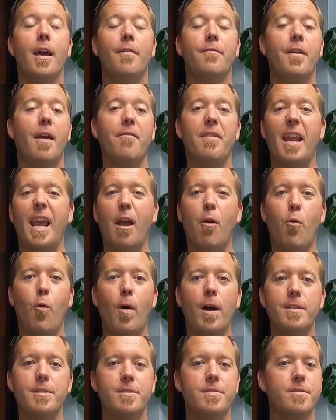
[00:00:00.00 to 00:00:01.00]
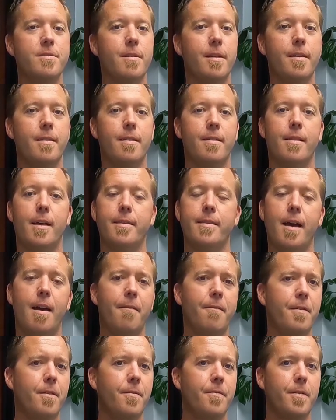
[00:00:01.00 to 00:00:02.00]
If you have any questions or anything like
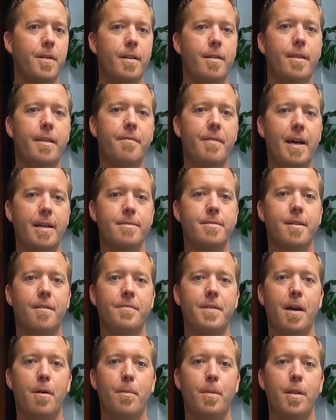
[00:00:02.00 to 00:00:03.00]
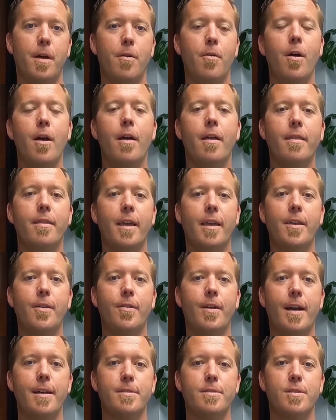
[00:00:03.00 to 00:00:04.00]
that, feel free to leave that stuff down below. Thank
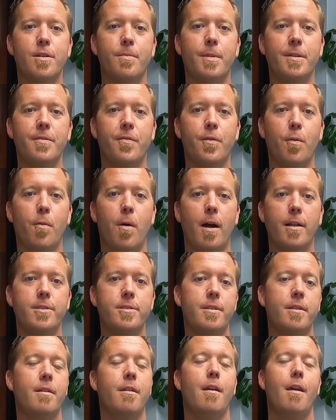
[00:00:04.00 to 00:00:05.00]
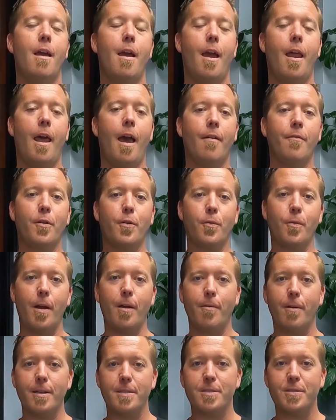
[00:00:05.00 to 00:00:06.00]
you guys so much for watching and have a
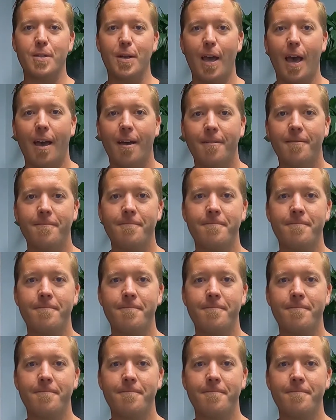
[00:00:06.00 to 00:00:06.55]
great rest of your day.